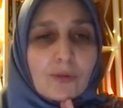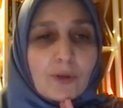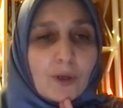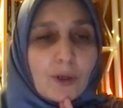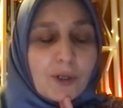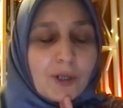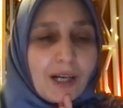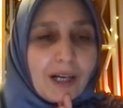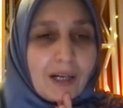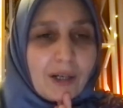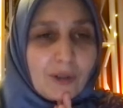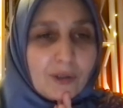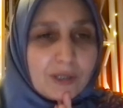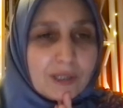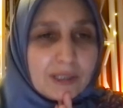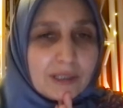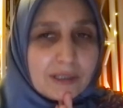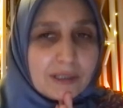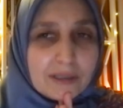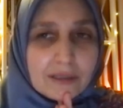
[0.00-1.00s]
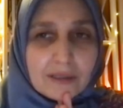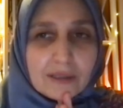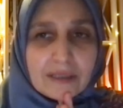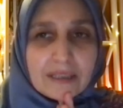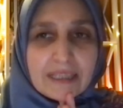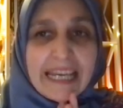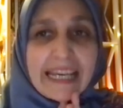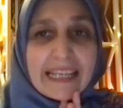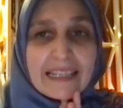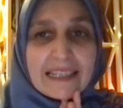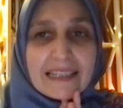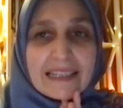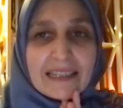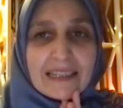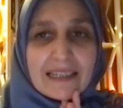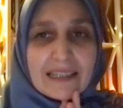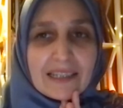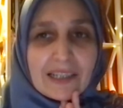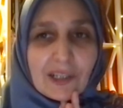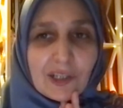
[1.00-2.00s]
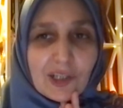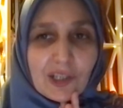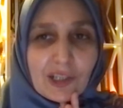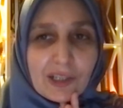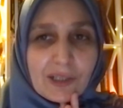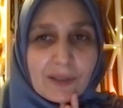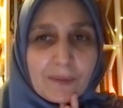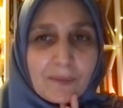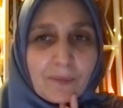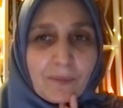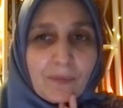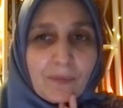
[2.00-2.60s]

for our next discussion.